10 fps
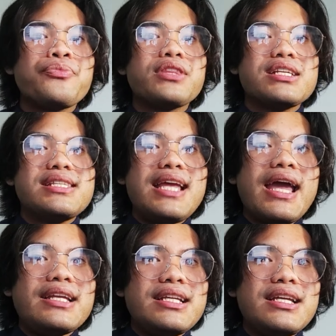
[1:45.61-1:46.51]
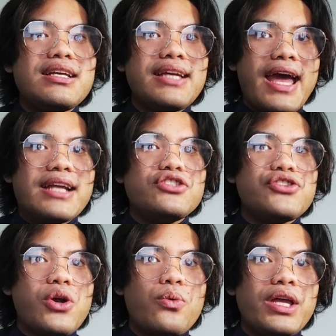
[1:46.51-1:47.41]
The CAD
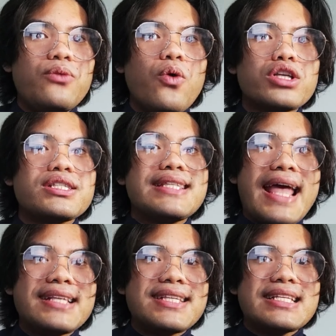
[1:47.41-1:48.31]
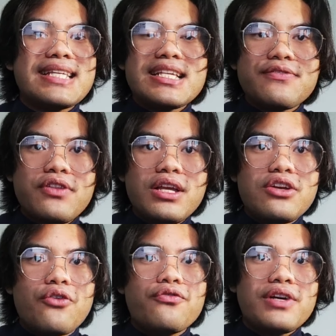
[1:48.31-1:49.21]
drawing was then successfully
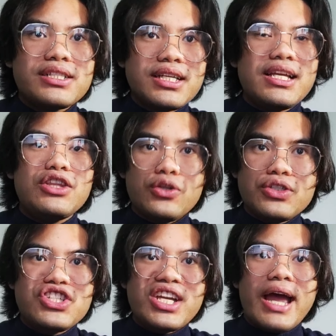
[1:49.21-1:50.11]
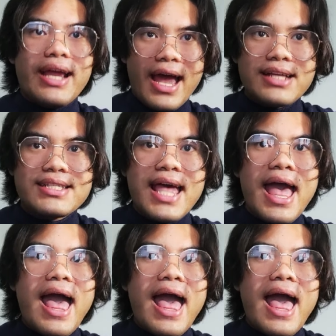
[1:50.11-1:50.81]
converted into GIS,